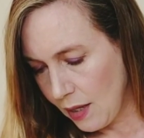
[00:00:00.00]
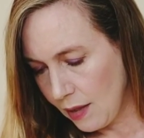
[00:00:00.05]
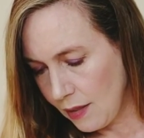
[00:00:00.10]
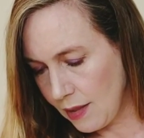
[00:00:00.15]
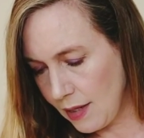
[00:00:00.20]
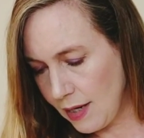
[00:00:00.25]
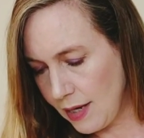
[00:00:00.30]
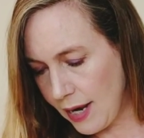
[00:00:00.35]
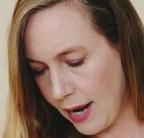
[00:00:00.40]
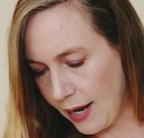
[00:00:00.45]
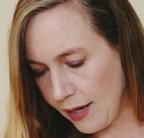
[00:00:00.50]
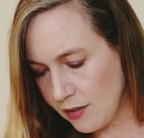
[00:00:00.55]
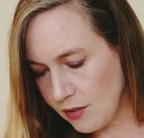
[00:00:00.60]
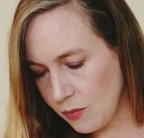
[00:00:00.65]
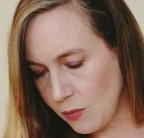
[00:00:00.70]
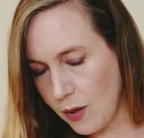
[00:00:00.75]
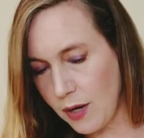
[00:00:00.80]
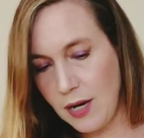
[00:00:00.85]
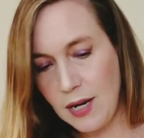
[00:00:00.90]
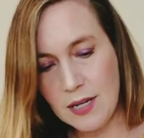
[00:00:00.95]
The next
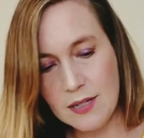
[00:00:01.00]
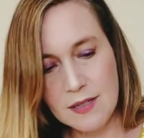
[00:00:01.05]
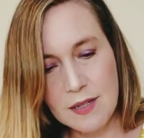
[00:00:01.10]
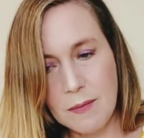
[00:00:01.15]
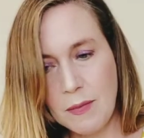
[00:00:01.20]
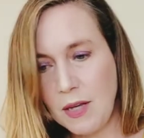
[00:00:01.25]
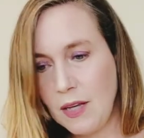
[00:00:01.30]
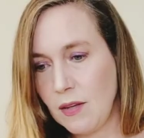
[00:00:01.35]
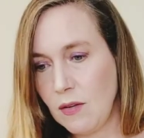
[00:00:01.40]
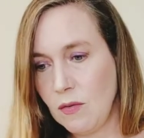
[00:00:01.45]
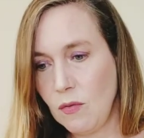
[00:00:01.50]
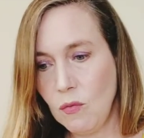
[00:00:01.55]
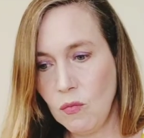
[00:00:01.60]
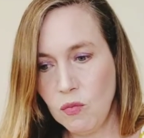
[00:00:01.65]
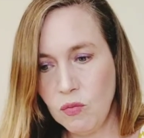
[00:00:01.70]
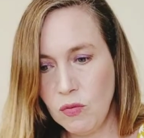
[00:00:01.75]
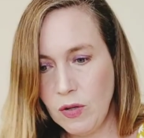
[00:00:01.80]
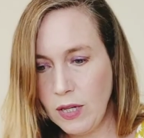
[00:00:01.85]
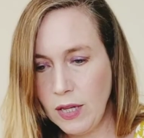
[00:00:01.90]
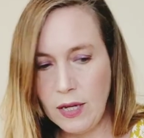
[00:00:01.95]
one is something
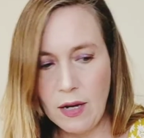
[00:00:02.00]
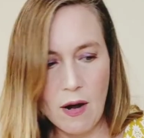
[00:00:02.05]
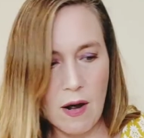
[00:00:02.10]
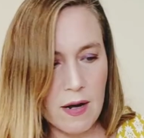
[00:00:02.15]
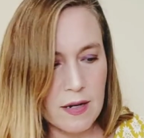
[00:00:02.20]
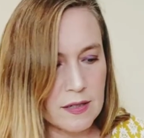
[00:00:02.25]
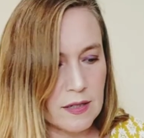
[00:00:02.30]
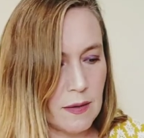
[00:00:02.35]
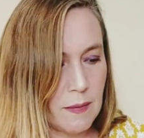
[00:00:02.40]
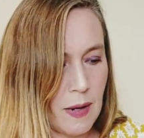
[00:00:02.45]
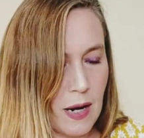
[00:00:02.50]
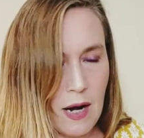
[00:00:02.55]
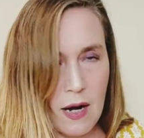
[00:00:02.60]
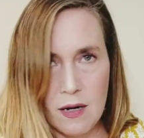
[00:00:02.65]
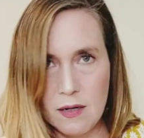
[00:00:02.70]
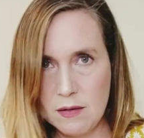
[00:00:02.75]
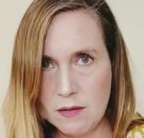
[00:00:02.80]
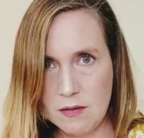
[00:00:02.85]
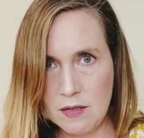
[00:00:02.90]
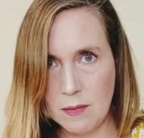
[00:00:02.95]
really awesome
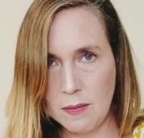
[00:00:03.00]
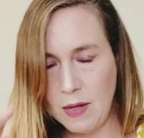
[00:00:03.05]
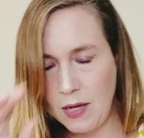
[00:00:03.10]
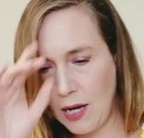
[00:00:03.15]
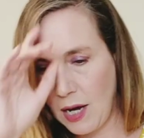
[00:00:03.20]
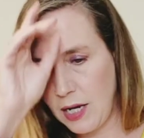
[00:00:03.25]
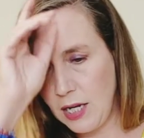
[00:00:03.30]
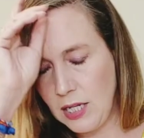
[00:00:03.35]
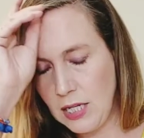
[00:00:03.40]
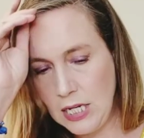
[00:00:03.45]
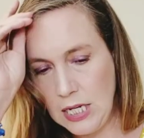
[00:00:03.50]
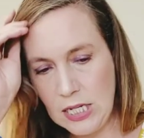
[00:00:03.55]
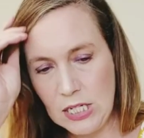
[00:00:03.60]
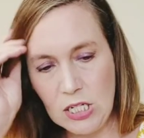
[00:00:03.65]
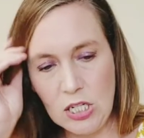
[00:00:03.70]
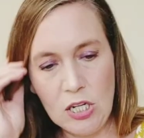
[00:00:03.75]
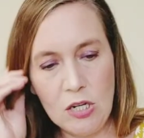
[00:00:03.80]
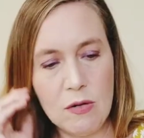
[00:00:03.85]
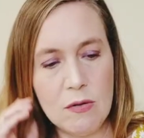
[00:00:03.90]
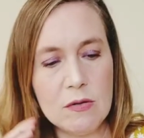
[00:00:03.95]
and something I need
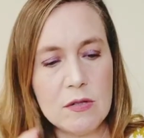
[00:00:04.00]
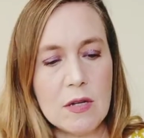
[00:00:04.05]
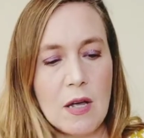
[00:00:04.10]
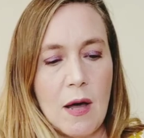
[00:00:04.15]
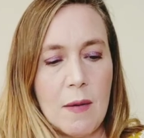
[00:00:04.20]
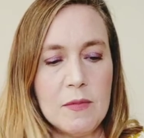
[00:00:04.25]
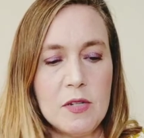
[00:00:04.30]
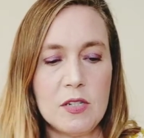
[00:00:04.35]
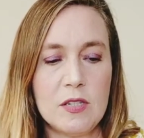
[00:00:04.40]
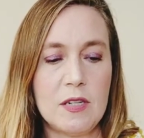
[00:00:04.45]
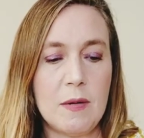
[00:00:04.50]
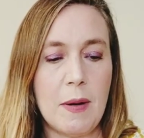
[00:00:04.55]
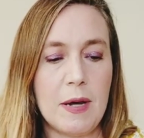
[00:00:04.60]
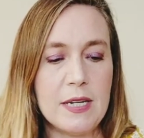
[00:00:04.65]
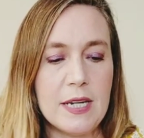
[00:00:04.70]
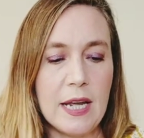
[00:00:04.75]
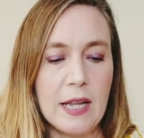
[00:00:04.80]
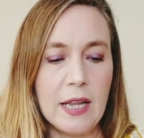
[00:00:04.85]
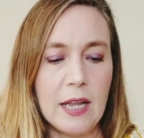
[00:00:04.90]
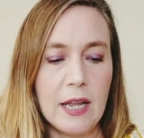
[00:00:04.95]
to use just in my
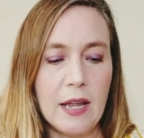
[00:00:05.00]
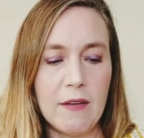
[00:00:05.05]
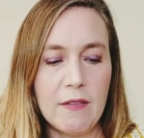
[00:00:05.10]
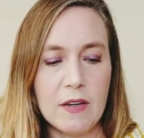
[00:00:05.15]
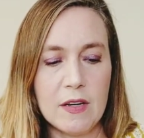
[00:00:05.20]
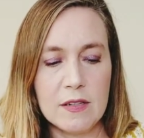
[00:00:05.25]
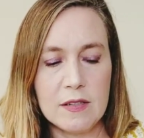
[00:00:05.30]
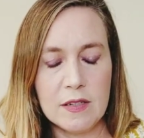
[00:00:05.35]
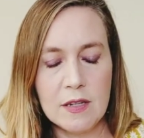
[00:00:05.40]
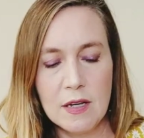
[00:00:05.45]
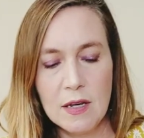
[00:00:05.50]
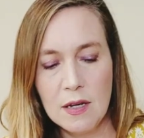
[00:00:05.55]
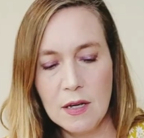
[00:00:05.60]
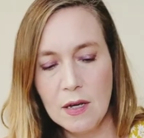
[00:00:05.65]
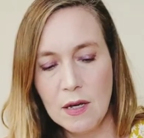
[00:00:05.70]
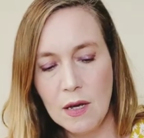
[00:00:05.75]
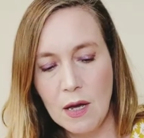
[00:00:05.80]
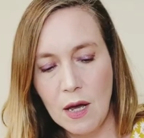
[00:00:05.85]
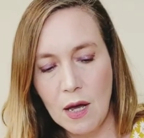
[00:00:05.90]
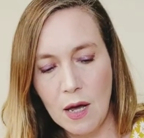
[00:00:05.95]
daily life, because
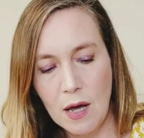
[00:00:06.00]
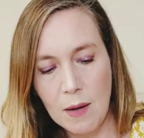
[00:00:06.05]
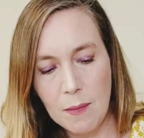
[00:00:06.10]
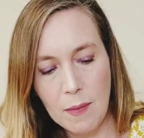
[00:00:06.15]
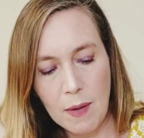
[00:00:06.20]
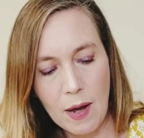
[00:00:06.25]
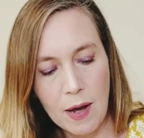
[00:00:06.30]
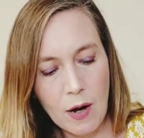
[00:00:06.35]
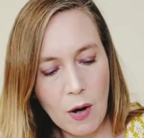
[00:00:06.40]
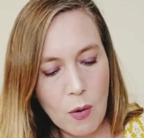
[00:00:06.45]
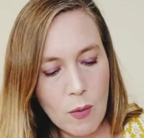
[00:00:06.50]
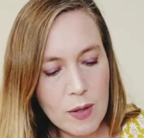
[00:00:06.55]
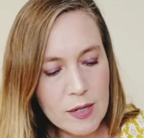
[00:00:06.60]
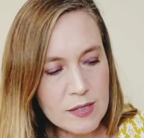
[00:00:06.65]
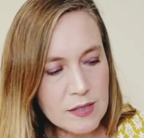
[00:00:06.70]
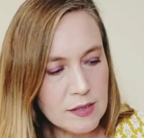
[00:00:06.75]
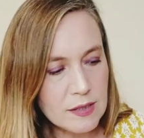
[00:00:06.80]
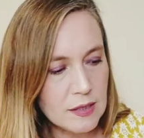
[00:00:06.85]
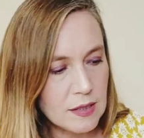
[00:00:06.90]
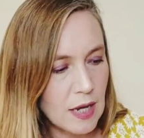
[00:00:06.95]
I
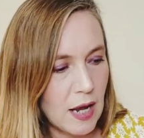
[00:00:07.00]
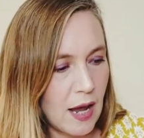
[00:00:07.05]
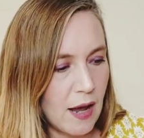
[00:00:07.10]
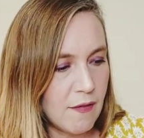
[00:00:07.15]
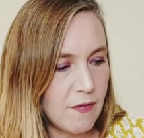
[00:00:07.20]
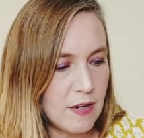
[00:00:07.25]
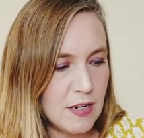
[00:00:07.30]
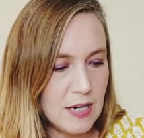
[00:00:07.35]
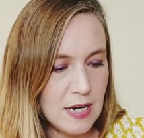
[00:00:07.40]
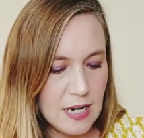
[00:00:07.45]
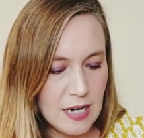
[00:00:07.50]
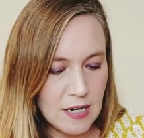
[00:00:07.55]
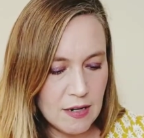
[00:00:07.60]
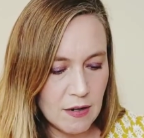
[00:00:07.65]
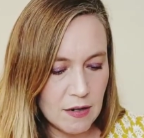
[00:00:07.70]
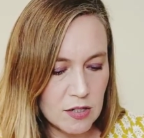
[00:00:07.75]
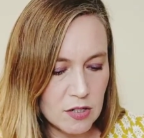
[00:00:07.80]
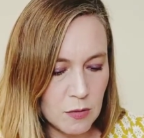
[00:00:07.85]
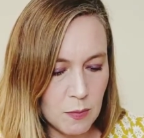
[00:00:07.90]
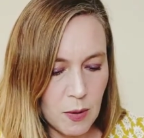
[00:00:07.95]
always have a
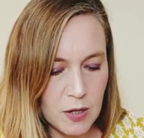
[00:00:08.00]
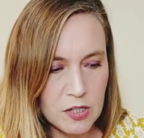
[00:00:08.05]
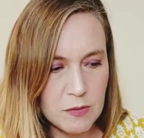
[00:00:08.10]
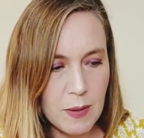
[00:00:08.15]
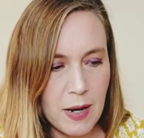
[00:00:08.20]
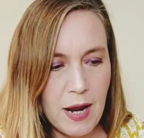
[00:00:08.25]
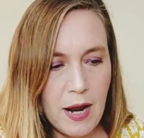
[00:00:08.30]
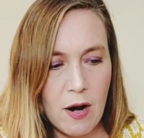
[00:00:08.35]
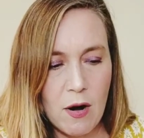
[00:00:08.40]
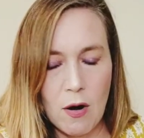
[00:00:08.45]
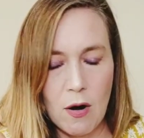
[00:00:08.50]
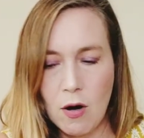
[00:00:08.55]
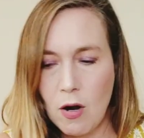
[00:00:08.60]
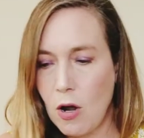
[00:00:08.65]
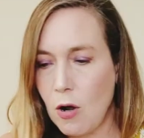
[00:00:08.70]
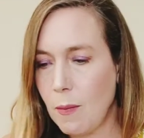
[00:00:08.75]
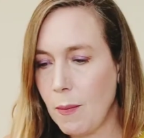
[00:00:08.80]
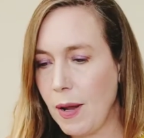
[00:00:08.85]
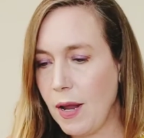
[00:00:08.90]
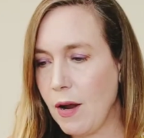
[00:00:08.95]
need to brush my hair or
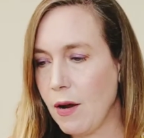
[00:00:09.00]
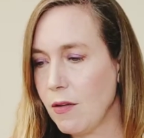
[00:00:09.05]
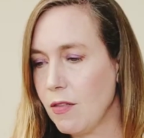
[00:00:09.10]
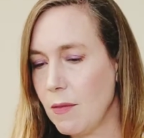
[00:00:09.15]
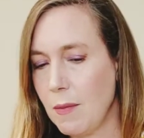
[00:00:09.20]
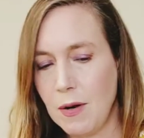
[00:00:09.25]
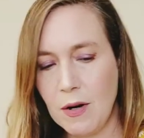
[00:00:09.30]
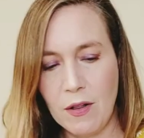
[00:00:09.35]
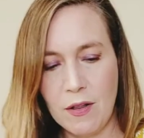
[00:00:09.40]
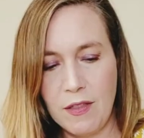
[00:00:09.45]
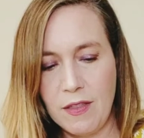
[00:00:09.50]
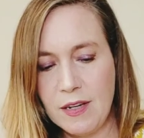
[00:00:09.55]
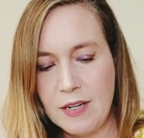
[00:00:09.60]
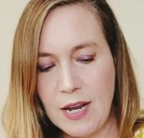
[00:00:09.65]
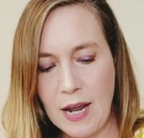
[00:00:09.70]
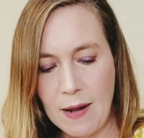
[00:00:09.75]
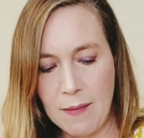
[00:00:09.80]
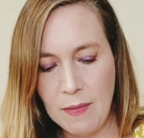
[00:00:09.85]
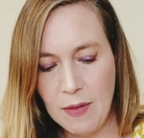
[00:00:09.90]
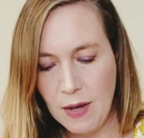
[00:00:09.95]
comb my hair in the middle of the
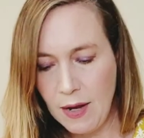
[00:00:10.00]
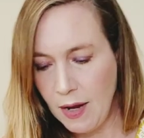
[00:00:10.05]
day.